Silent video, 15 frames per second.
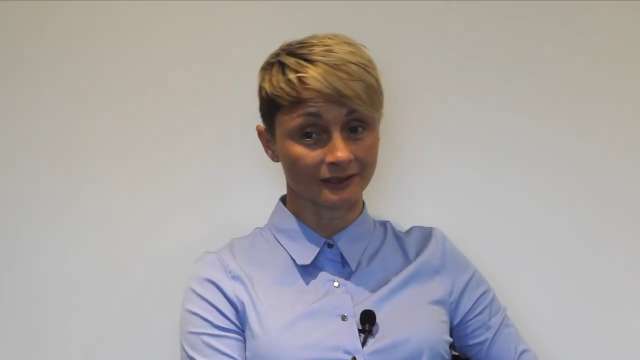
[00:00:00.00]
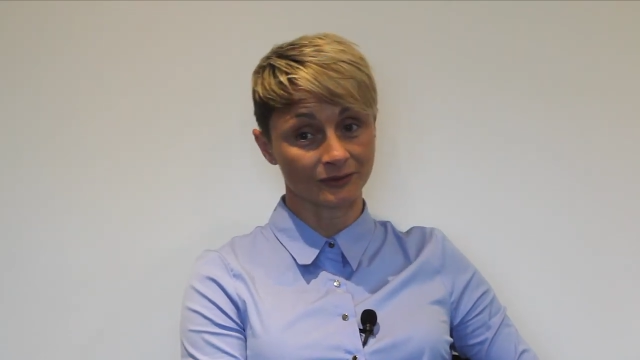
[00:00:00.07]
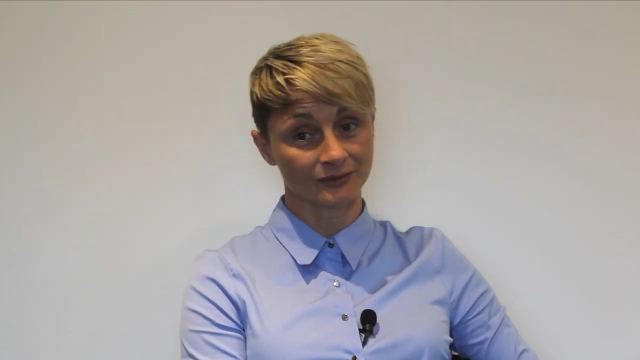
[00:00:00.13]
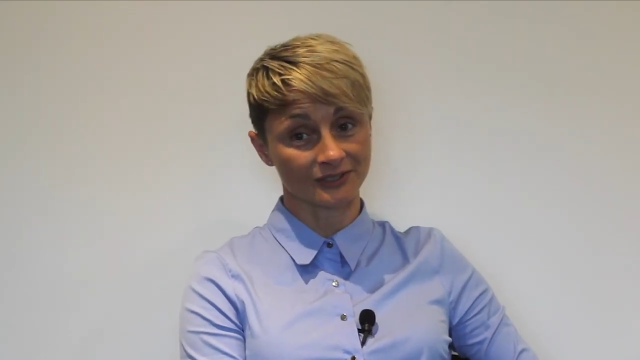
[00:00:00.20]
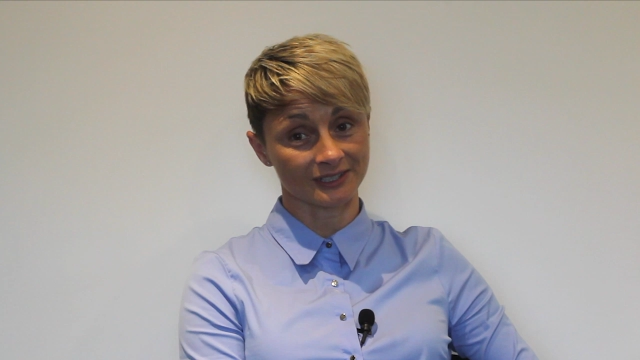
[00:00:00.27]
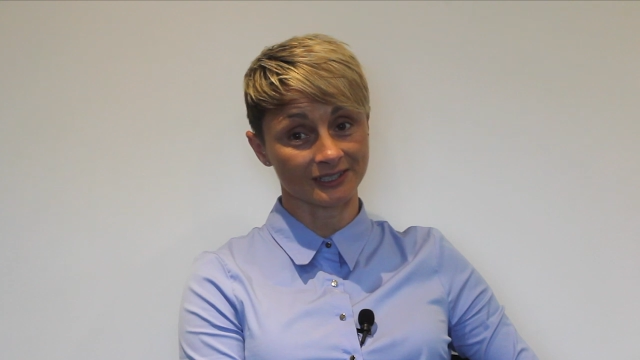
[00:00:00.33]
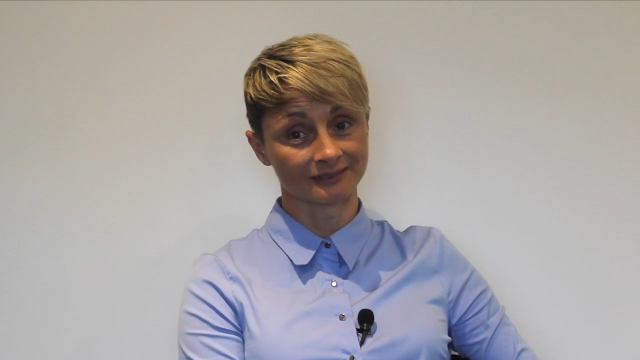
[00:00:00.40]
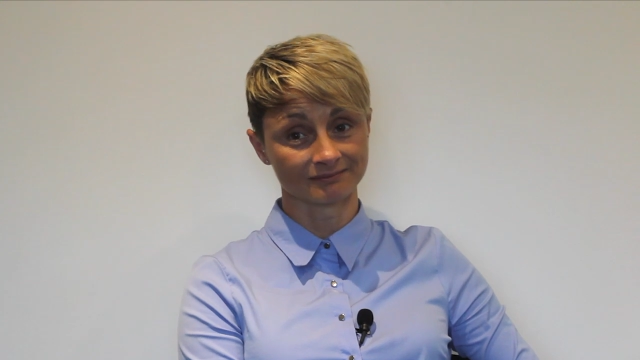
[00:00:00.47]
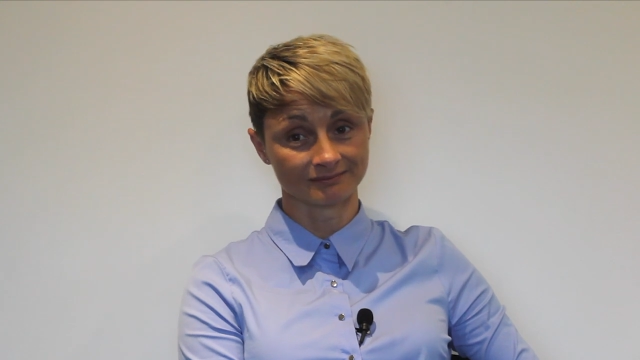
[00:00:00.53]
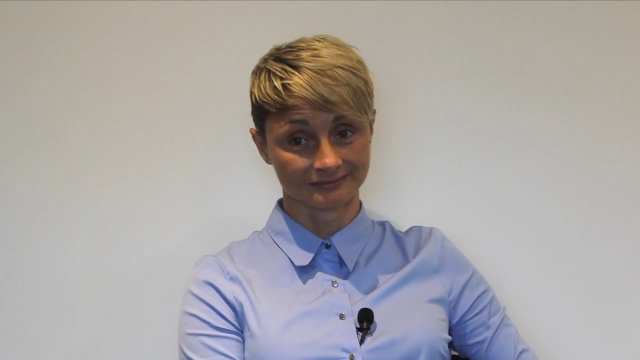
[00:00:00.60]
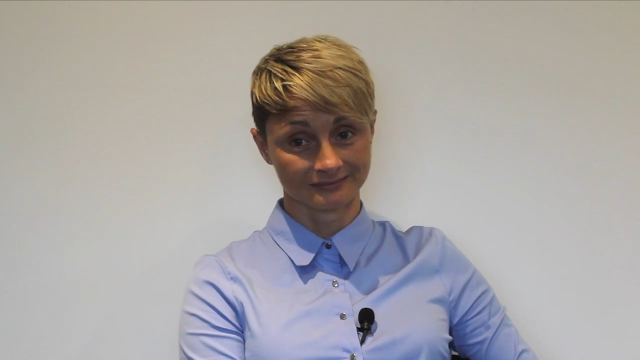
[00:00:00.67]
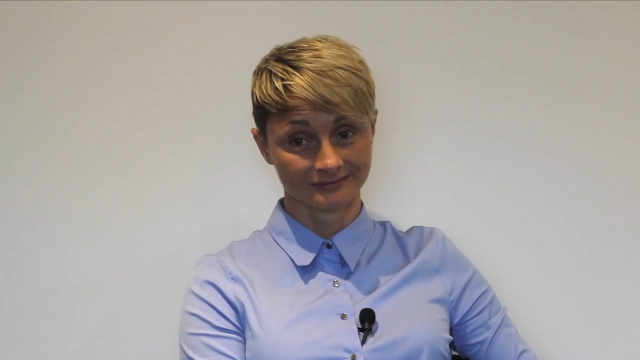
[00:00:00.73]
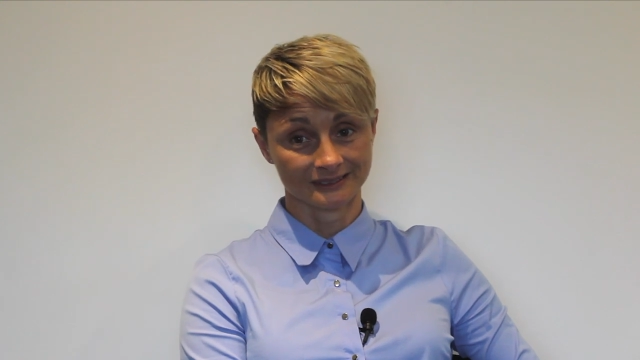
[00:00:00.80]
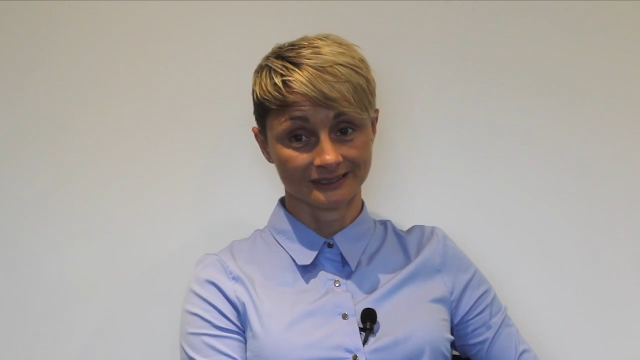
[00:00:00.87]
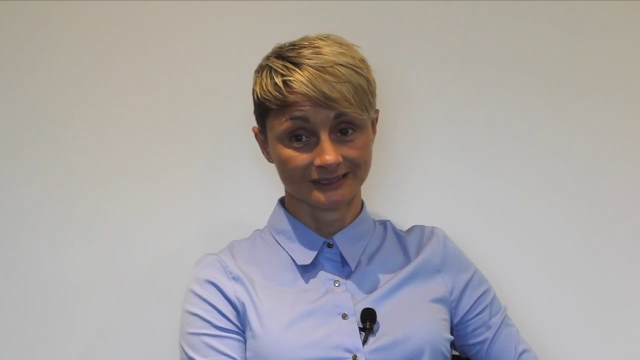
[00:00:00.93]
Obviously,
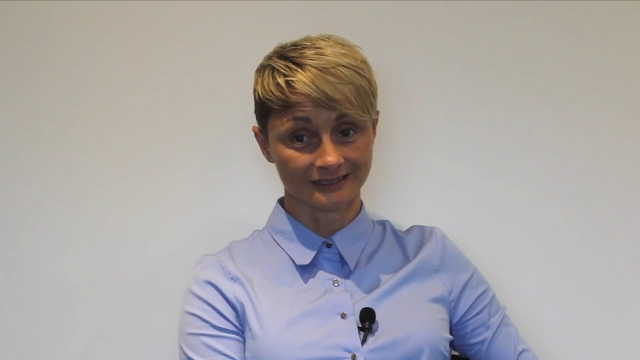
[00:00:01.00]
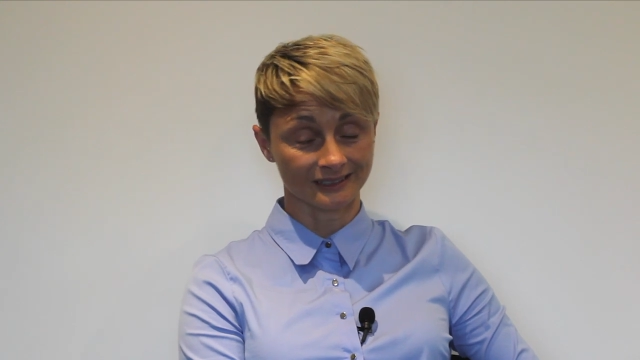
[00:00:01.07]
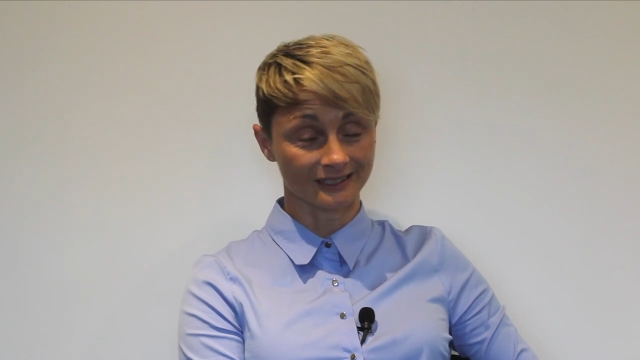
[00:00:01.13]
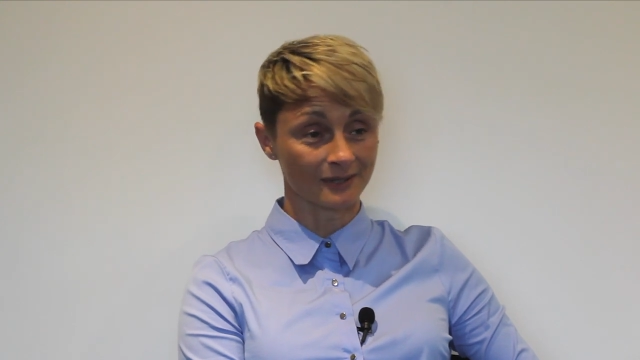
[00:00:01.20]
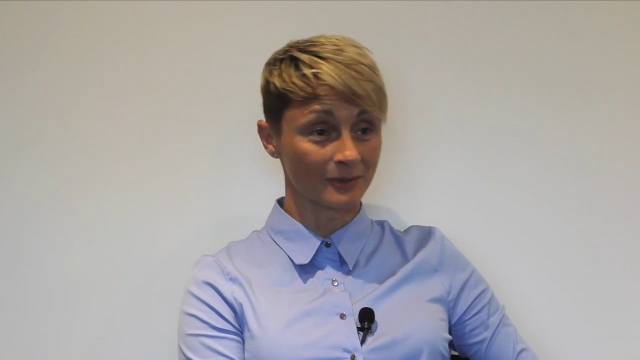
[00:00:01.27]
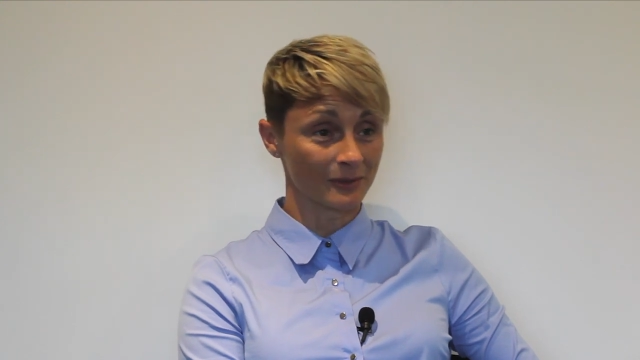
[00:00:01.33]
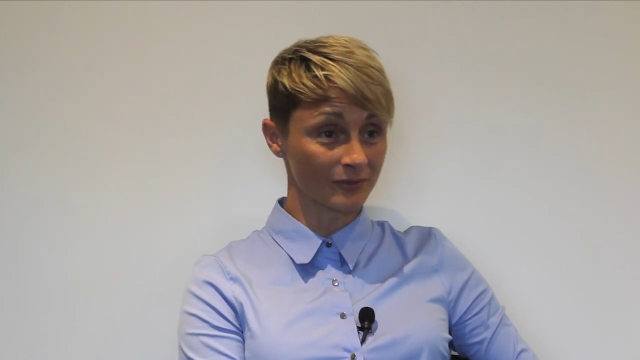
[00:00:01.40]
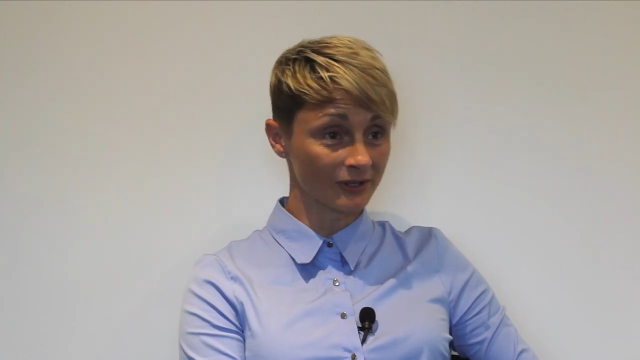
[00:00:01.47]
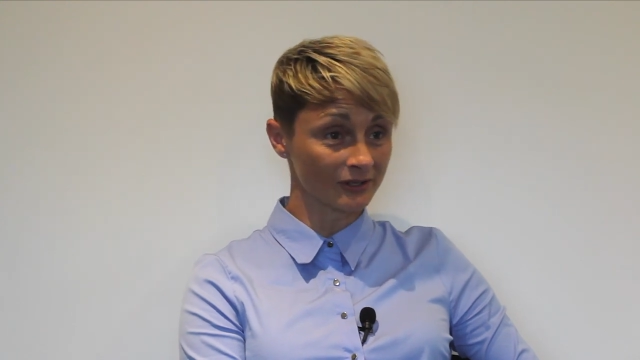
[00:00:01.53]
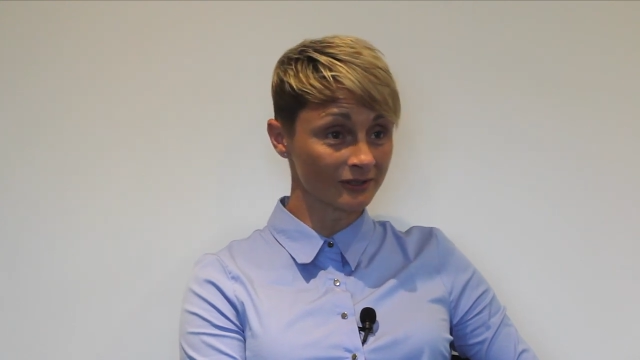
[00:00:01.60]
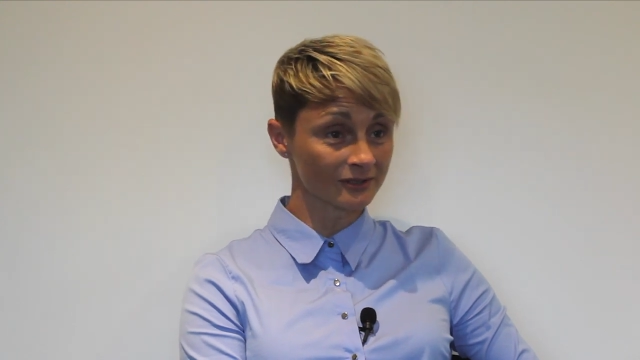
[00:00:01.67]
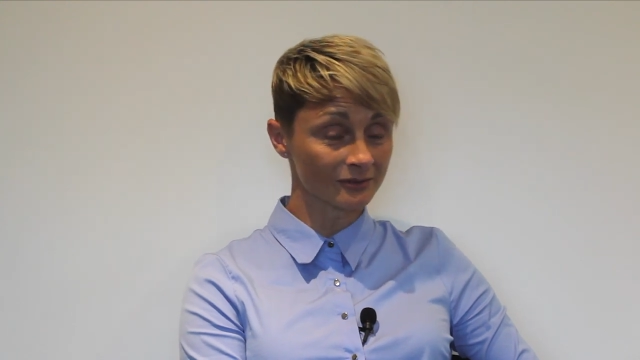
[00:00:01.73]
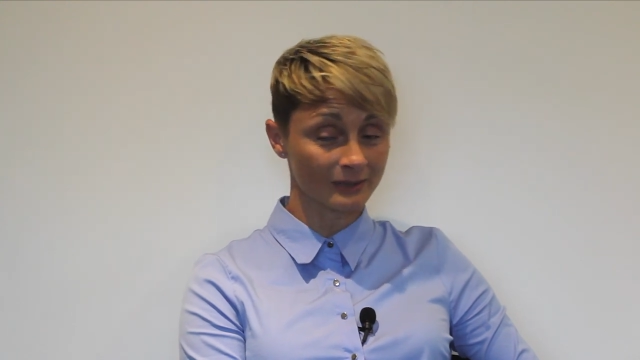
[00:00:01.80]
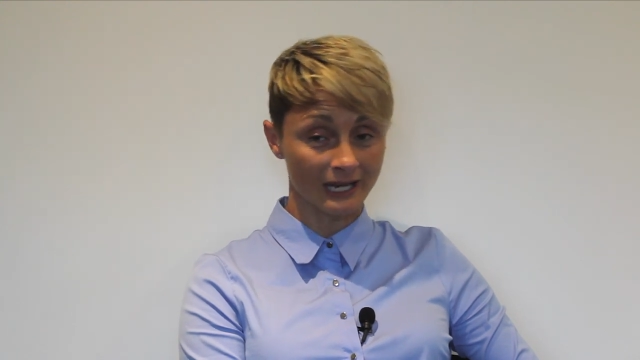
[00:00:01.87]
they are my brothers.